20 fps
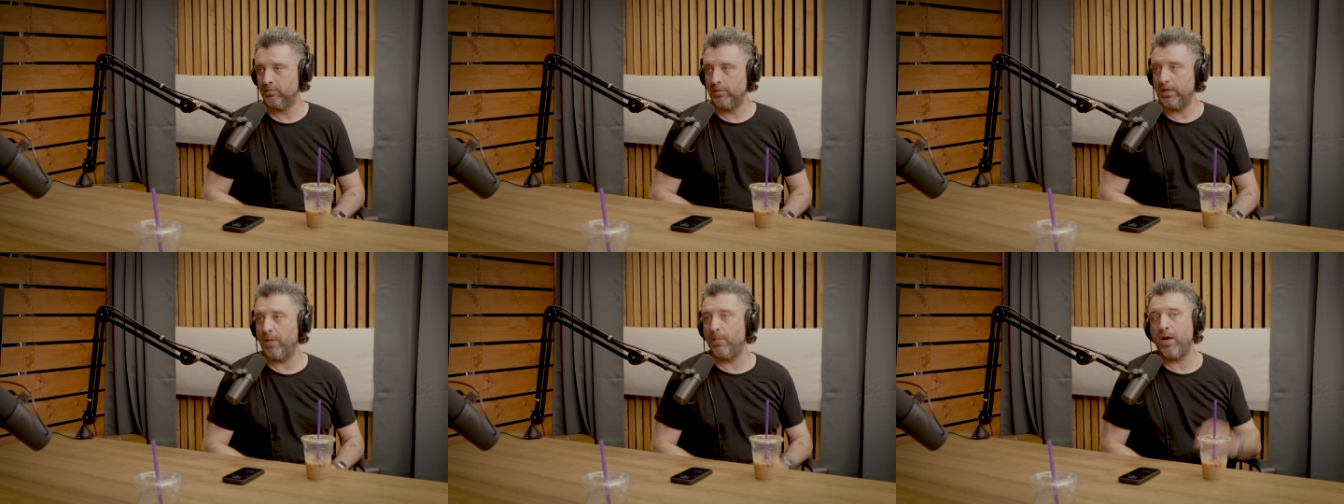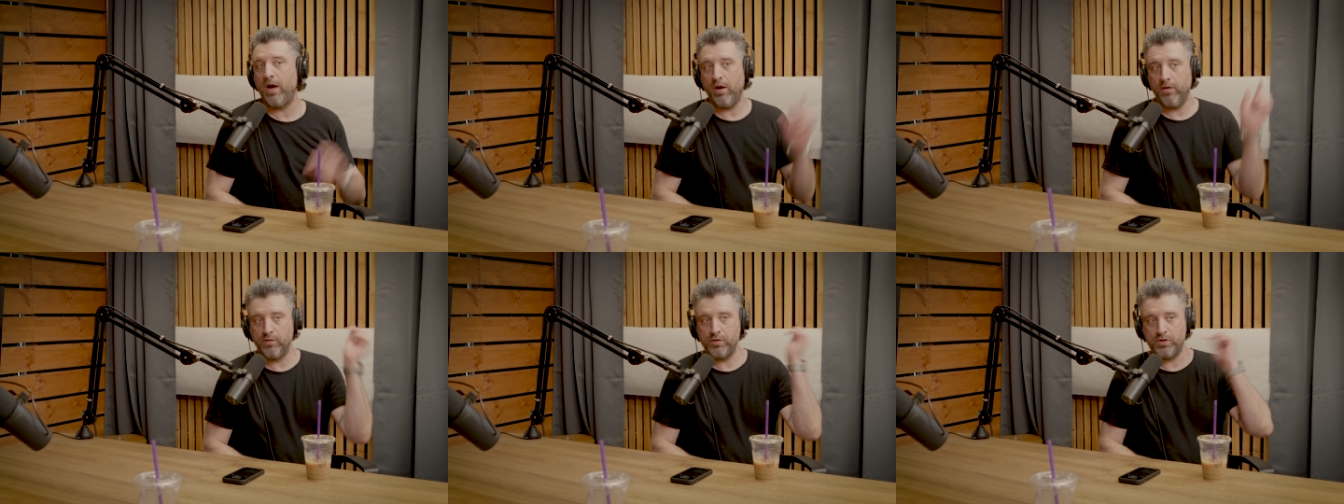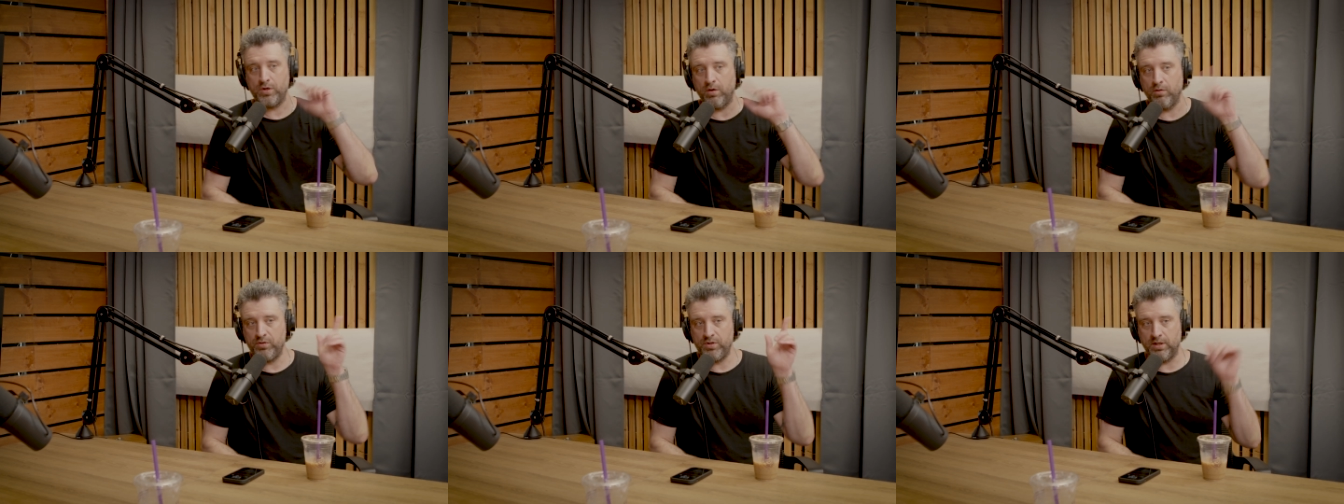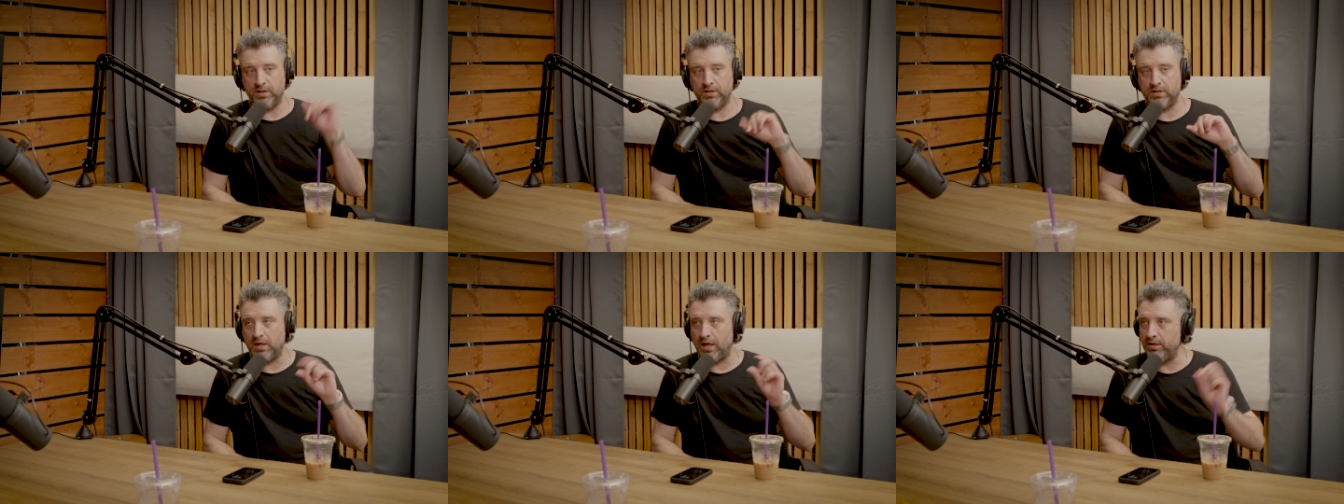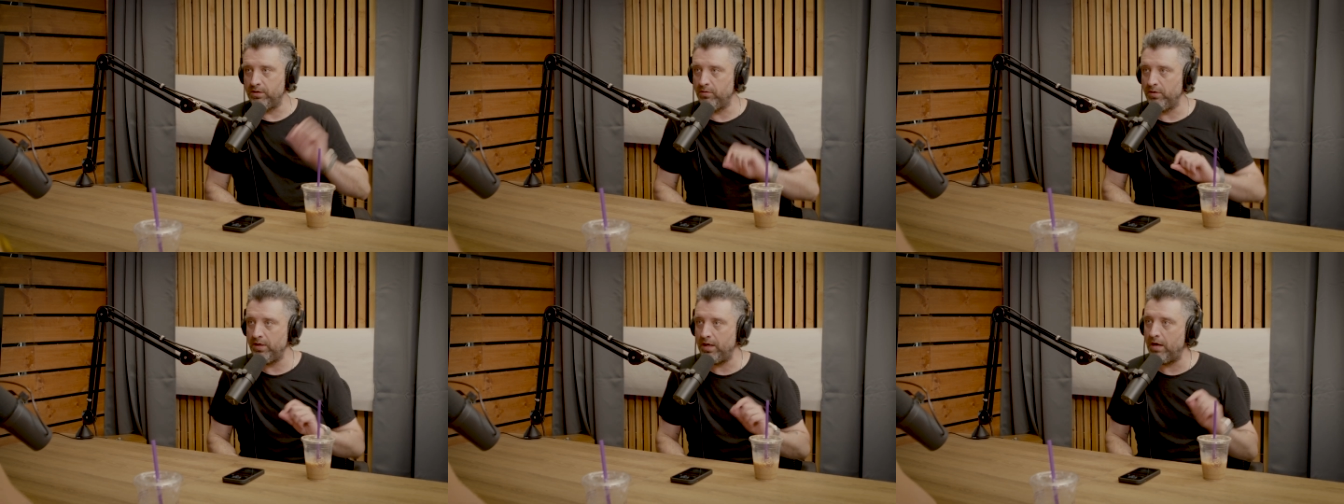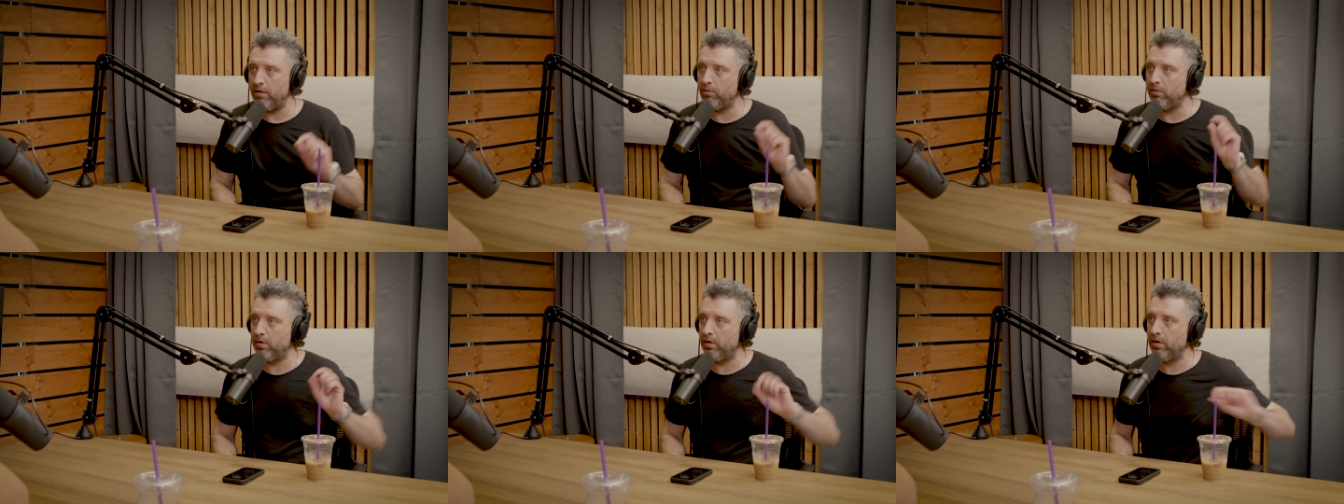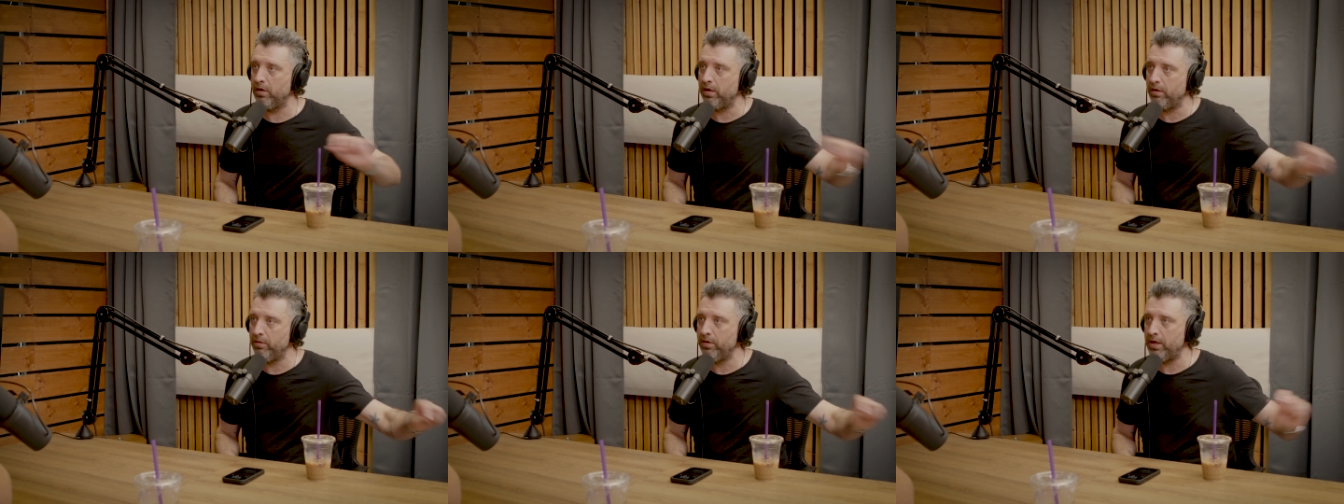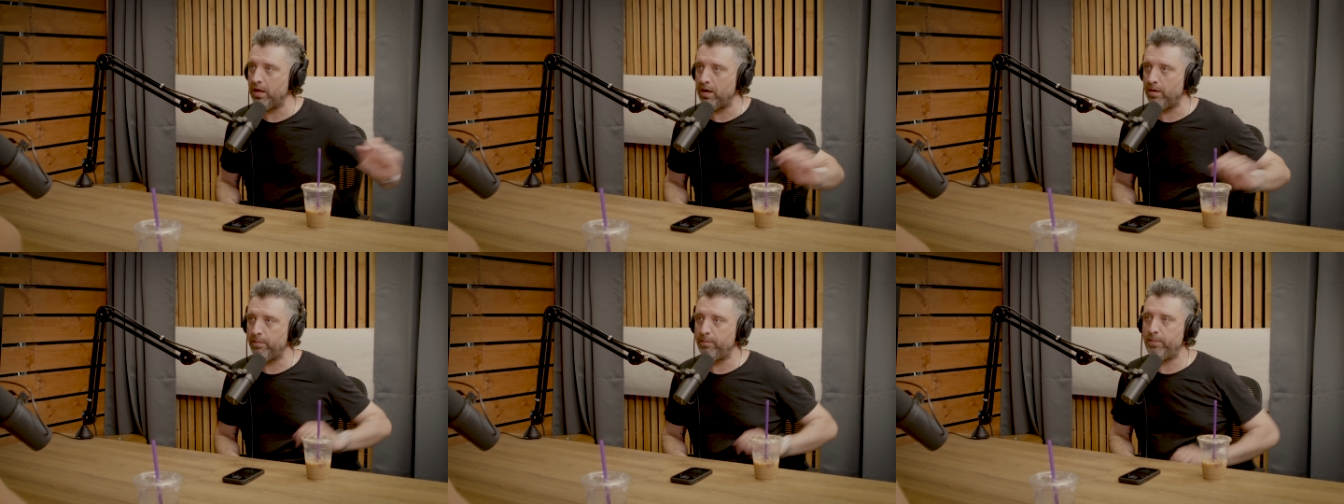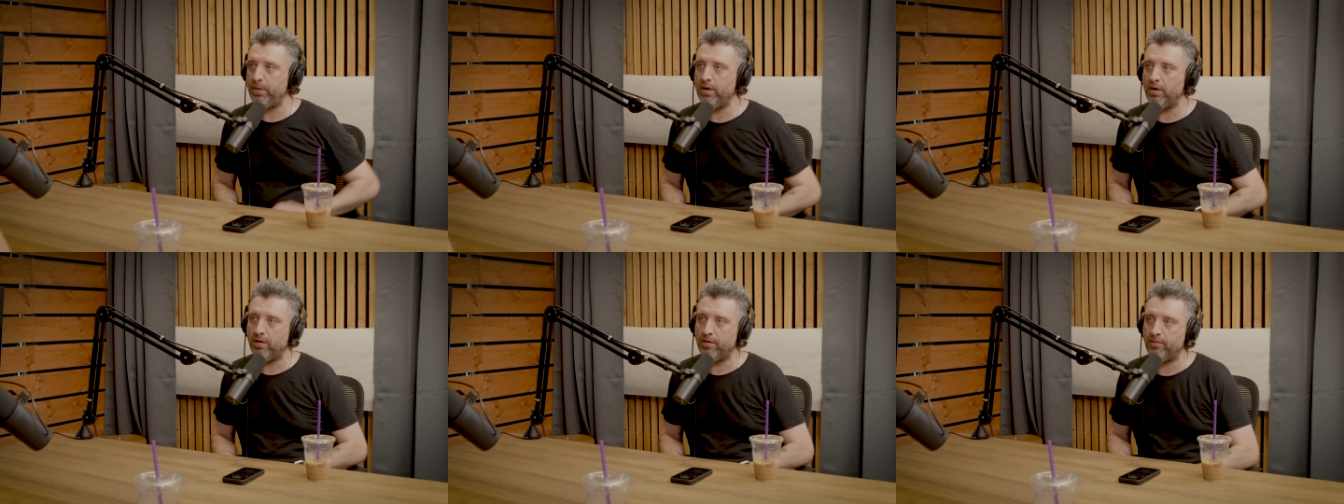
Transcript: Yeah, my other show just signed to a network and we got a PR